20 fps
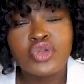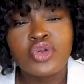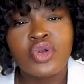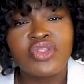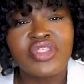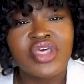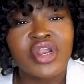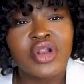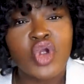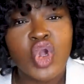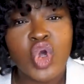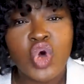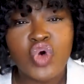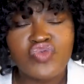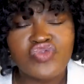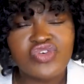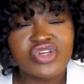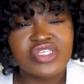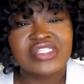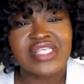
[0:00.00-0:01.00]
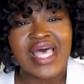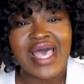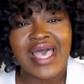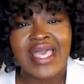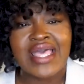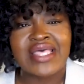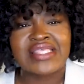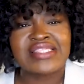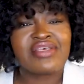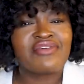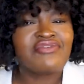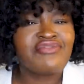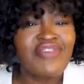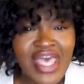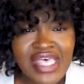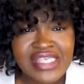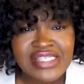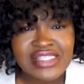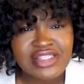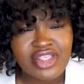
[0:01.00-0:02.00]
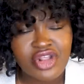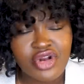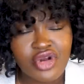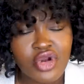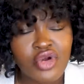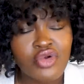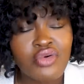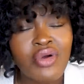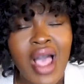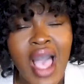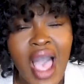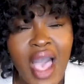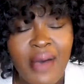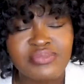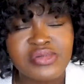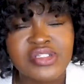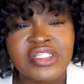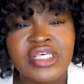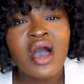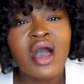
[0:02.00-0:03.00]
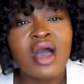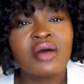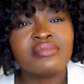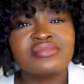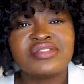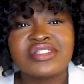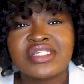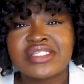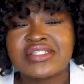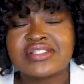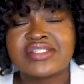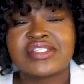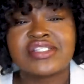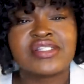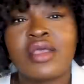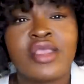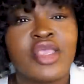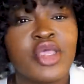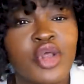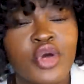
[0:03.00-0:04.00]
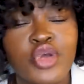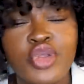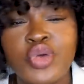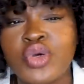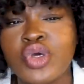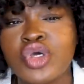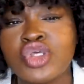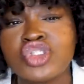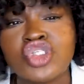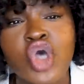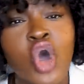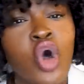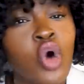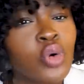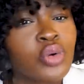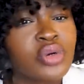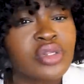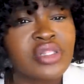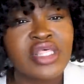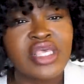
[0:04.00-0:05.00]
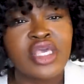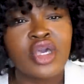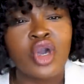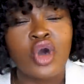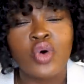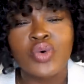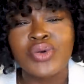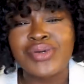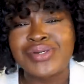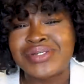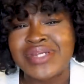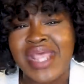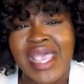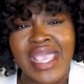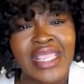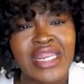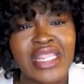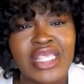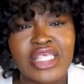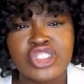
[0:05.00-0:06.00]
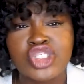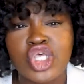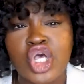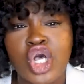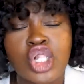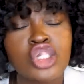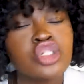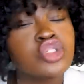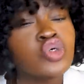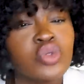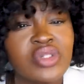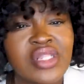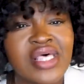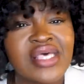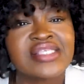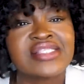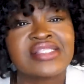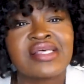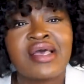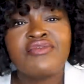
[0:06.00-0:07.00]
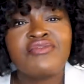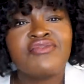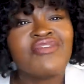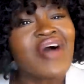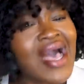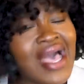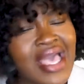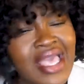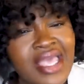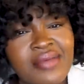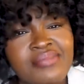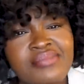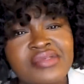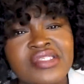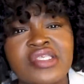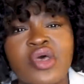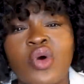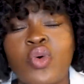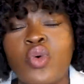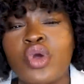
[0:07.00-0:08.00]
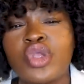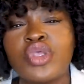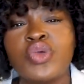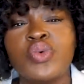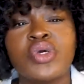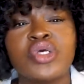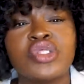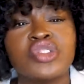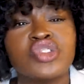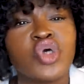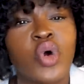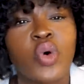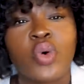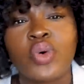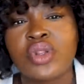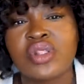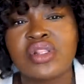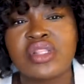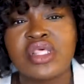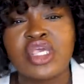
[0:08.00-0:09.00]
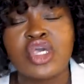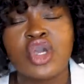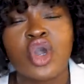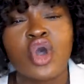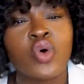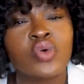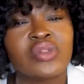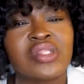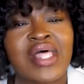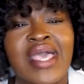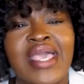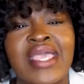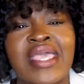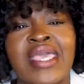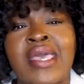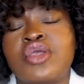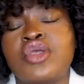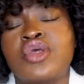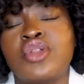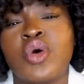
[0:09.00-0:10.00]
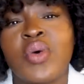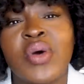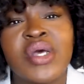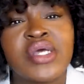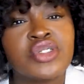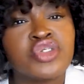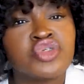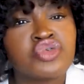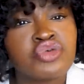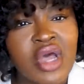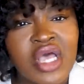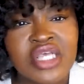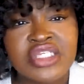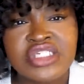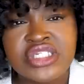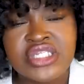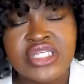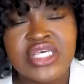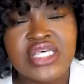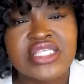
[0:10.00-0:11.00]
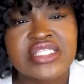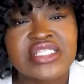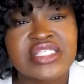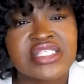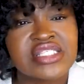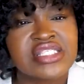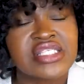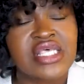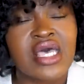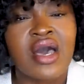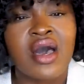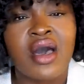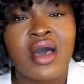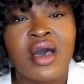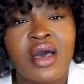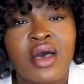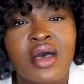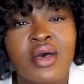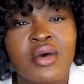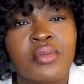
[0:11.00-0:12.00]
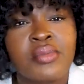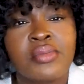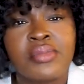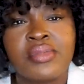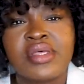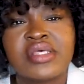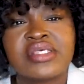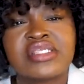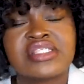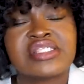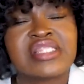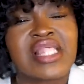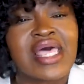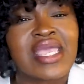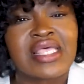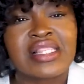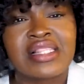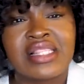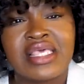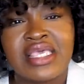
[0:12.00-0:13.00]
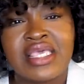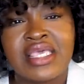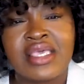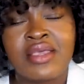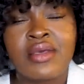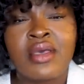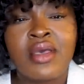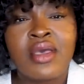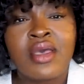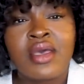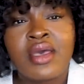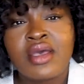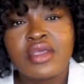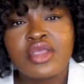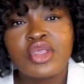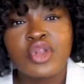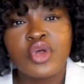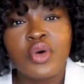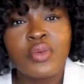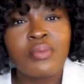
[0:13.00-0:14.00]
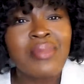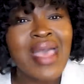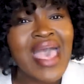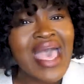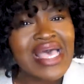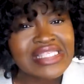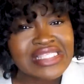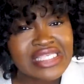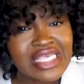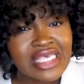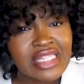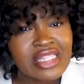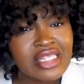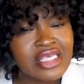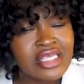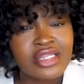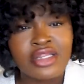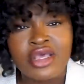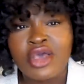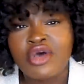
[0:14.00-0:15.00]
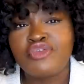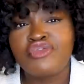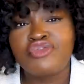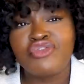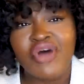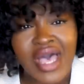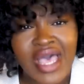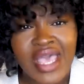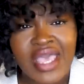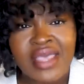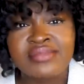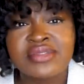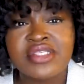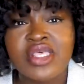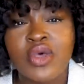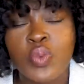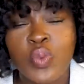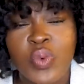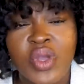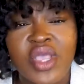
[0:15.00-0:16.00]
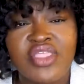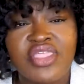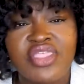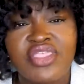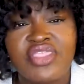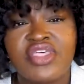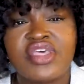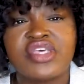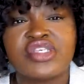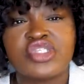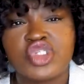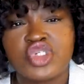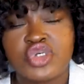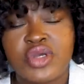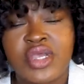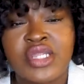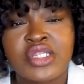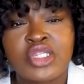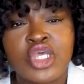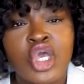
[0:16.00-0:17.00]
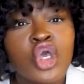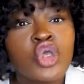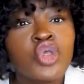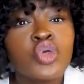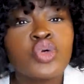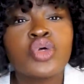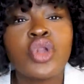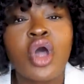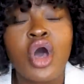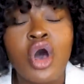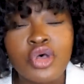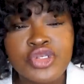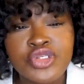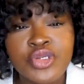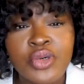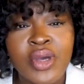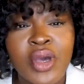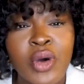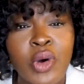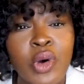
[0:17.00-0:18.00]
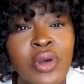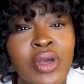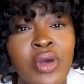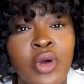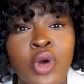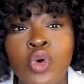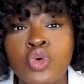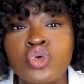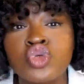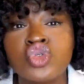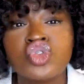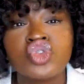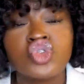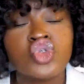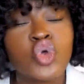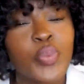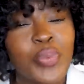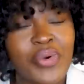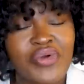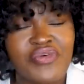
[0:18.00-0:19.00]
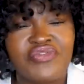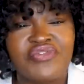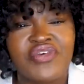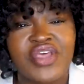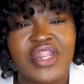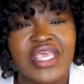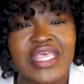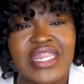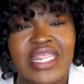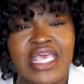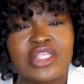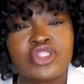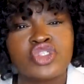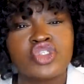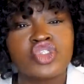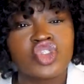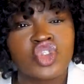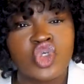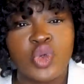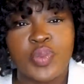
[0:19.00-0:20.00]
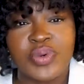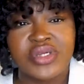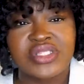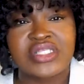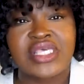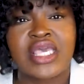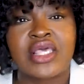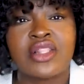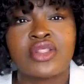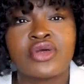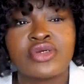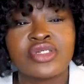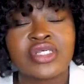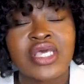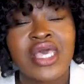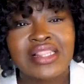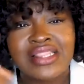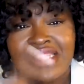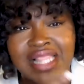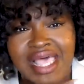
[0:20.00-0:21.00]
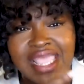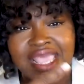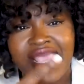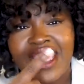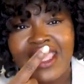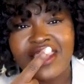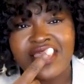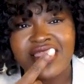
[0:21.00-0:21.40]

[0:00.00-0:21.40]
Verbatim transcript: you know, that are oversized, vests that are cropped. Just, you know, you can totally go 90s Clueless vibes, or you can totally go like, you know, androgynous, slightly, you know, masculine vibes with this trend. You could also go super fitted and super tailored like